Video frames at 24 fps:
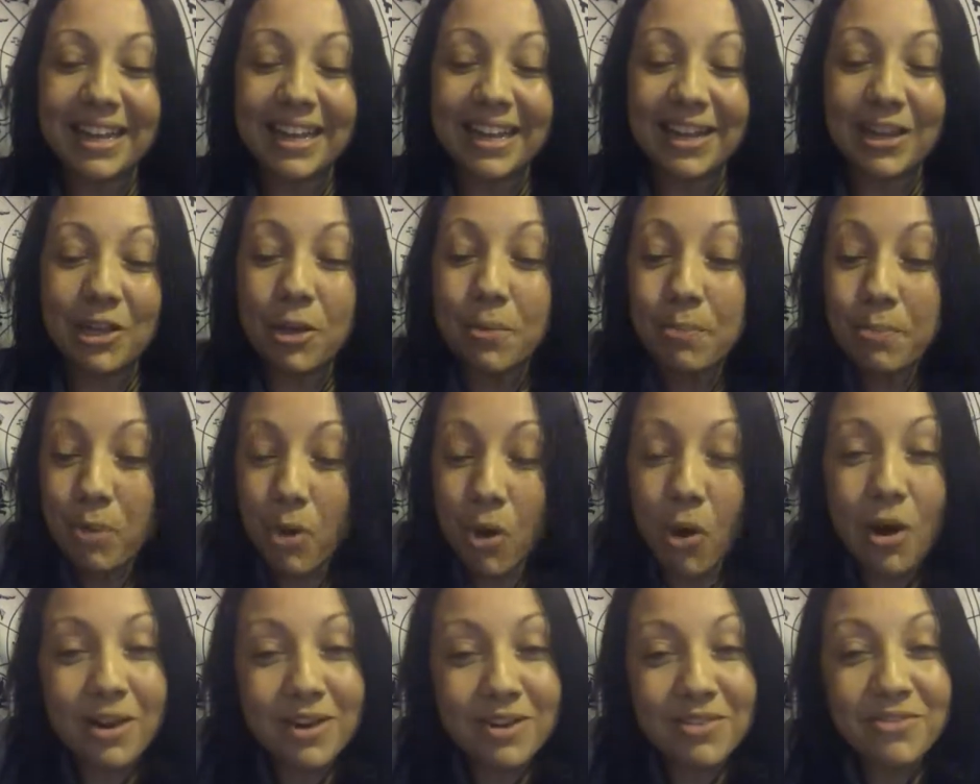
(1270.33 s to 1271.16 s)
You're
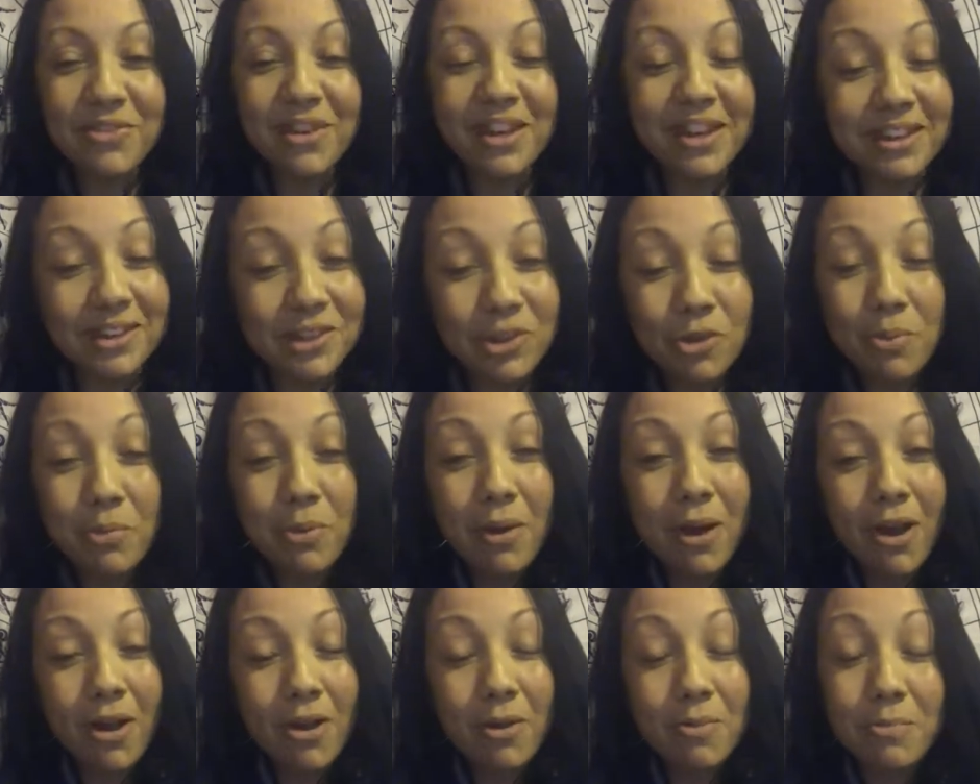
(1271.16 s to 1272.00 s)
part of
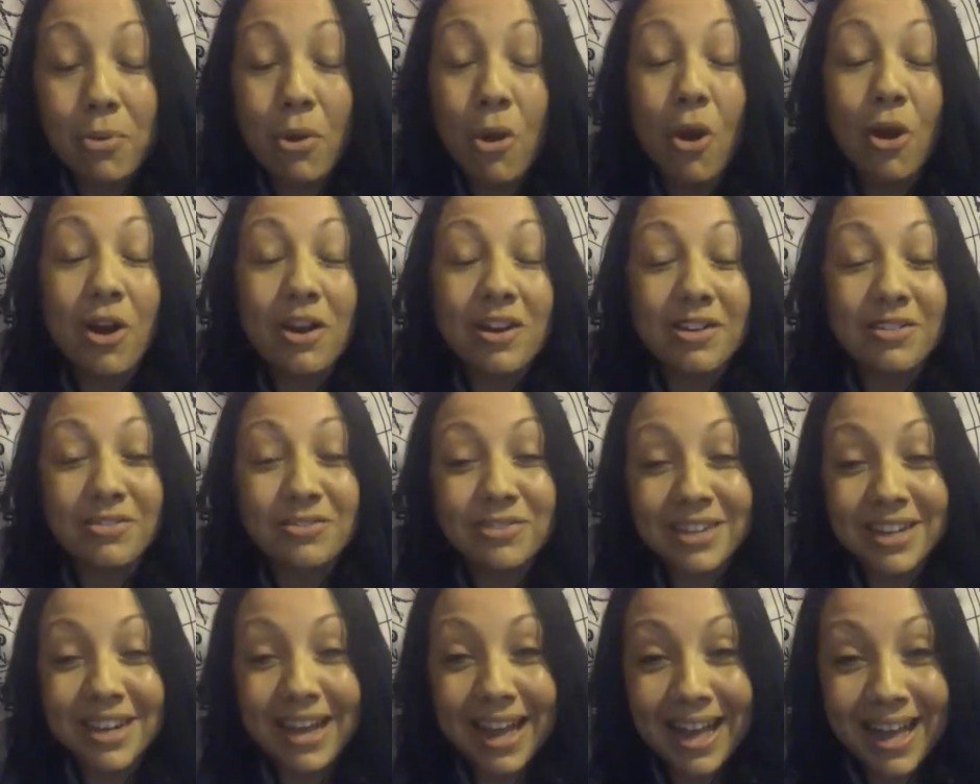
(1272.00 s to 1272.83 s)
part
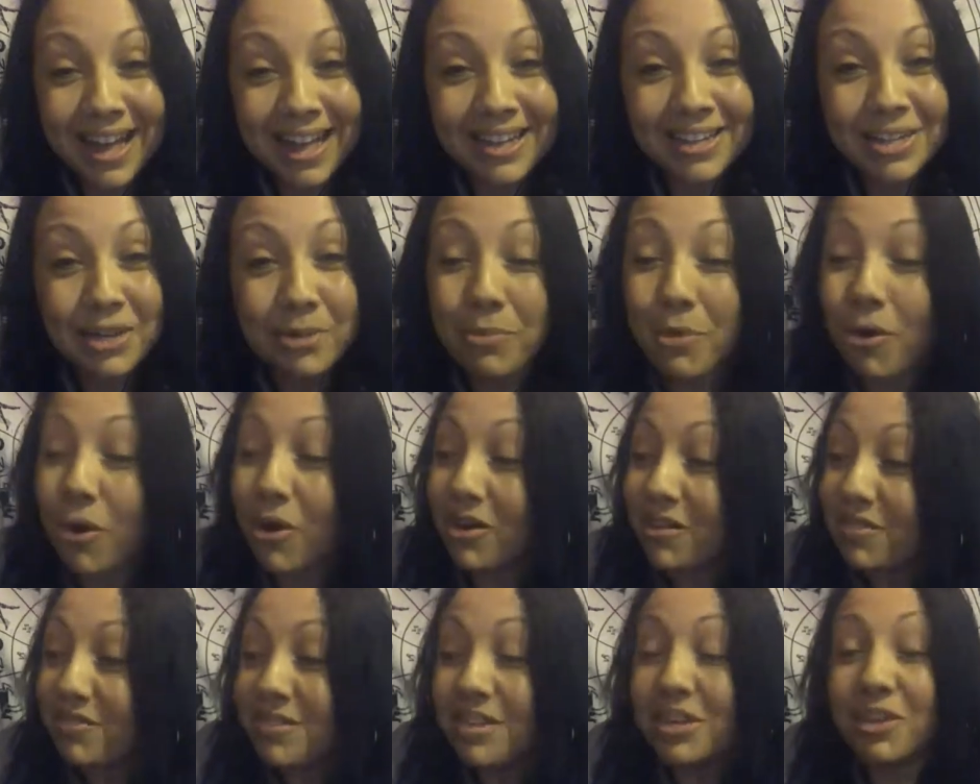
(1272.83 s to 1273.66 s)
of God. You're part
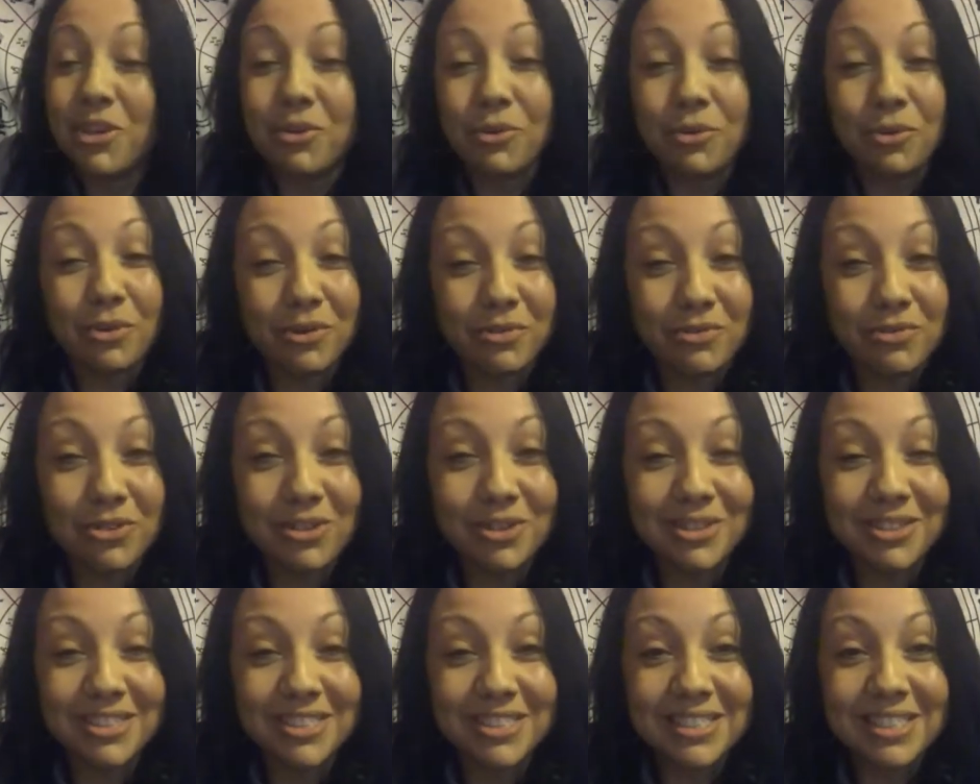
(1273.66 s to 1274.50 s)
of the
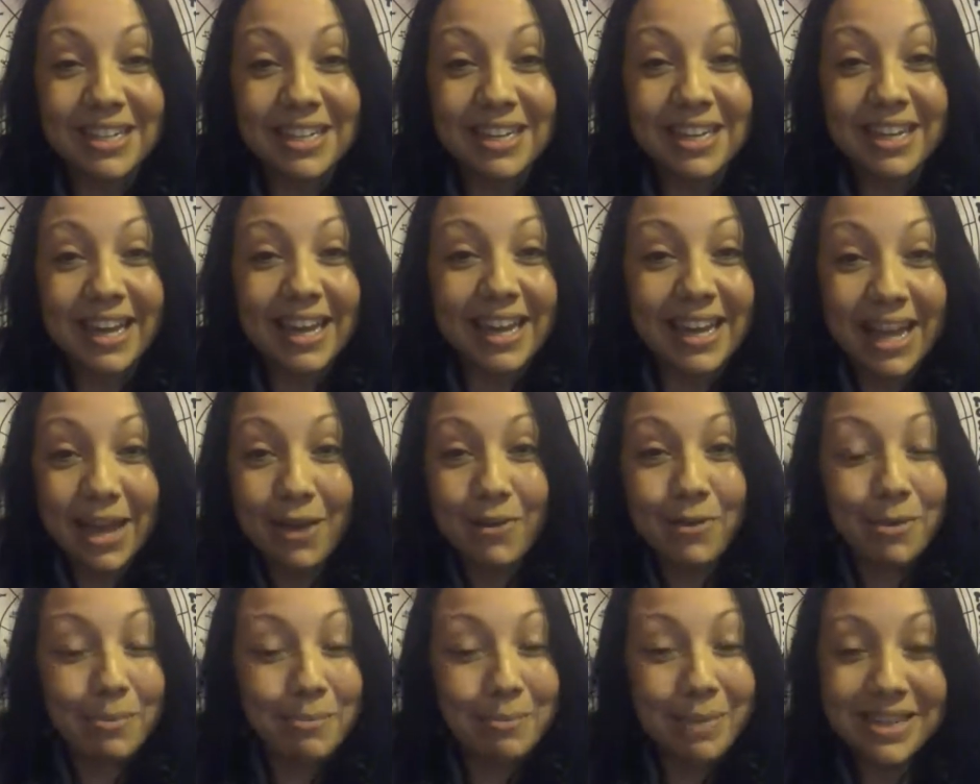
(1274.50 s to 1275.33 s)
universe. And
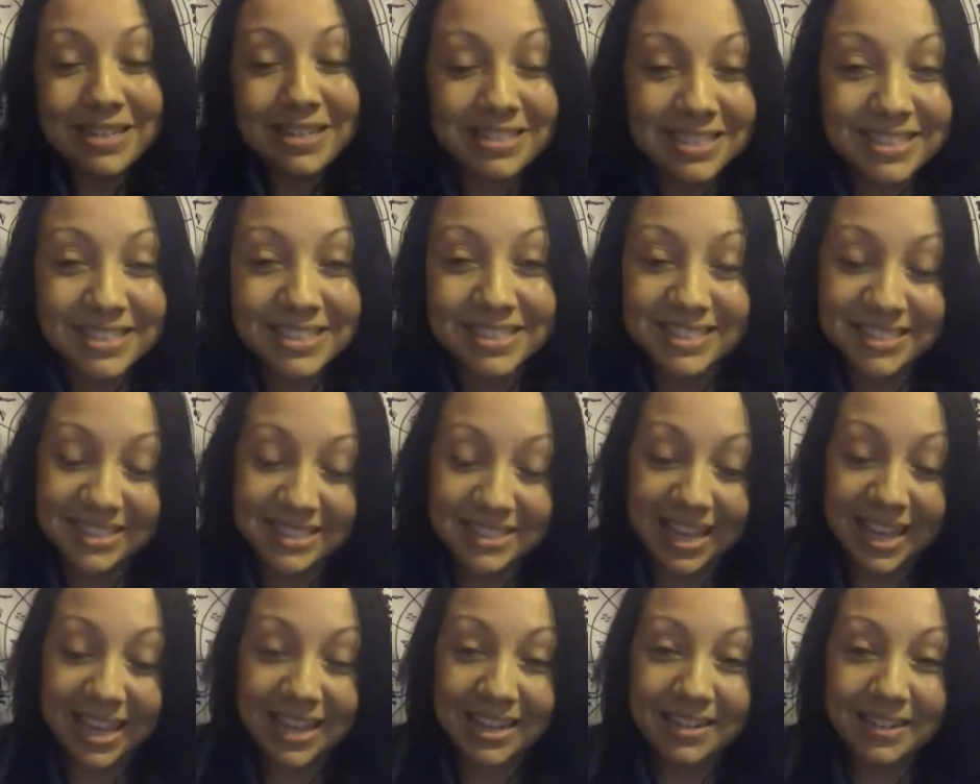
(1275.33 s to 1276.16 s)
how amazing is
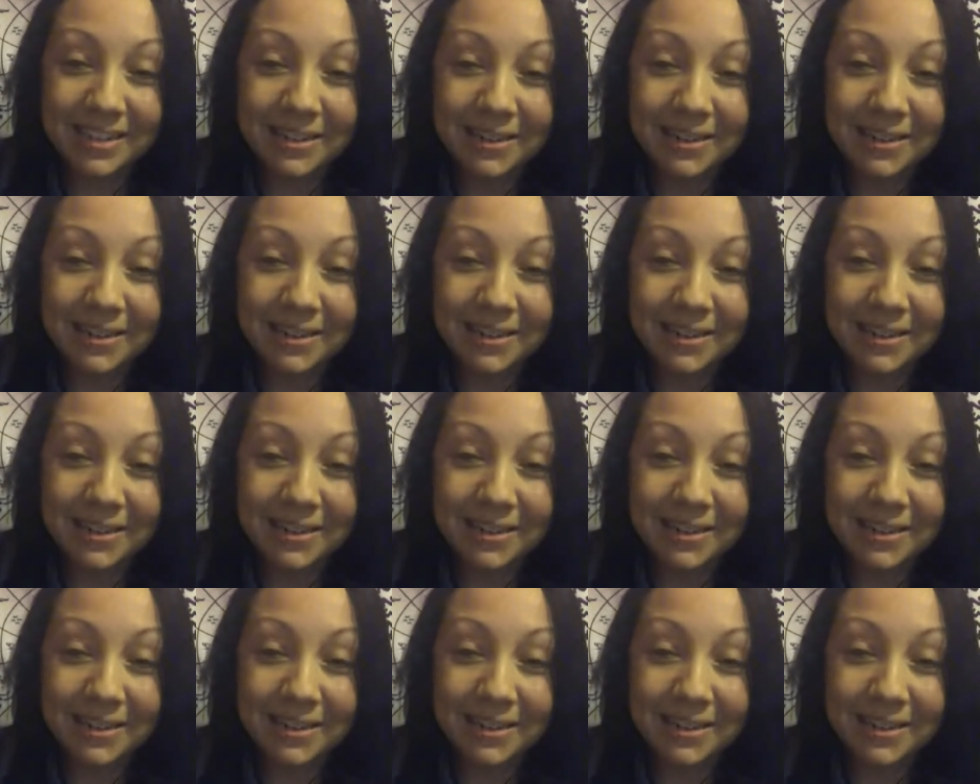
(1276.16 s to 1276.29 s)
that?